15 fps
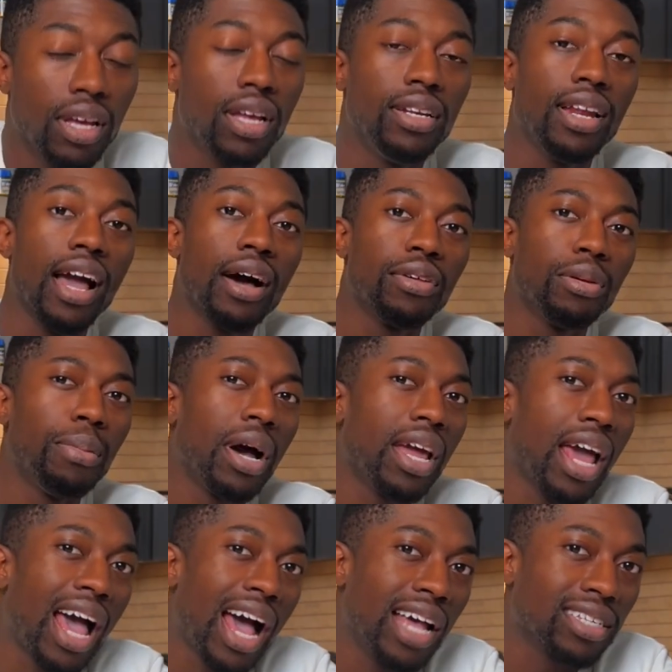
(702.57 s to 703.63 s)
Now, you might
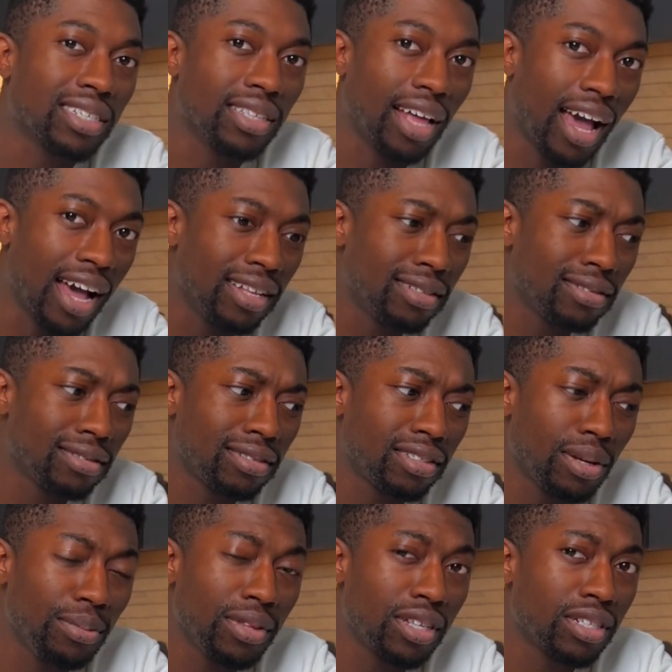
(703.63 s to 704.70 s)
ask that
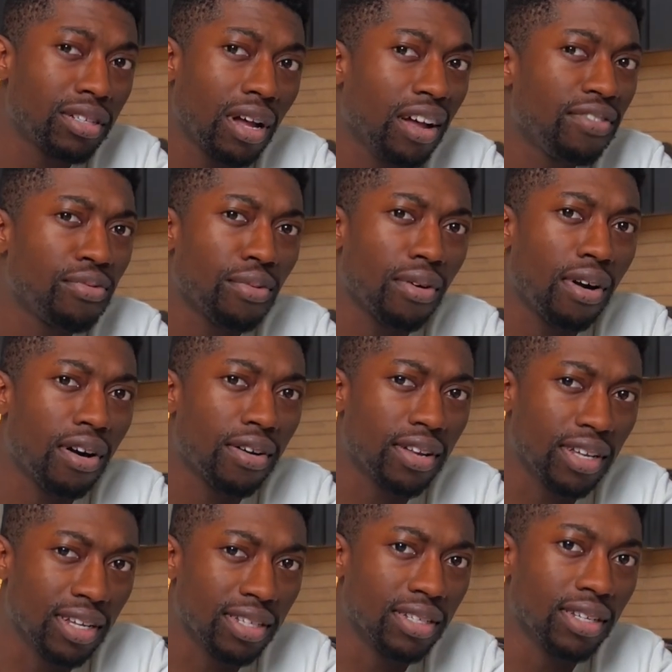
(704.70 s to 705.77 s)
some of the software already
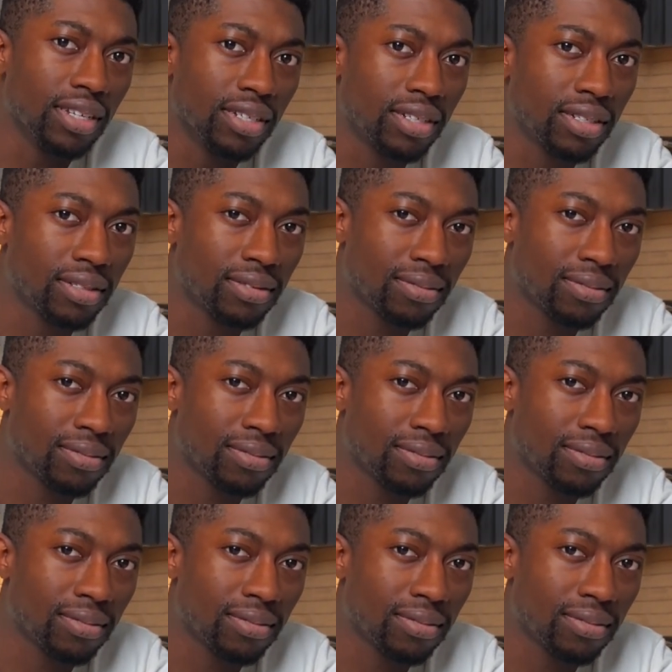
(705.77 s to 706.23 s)
exists.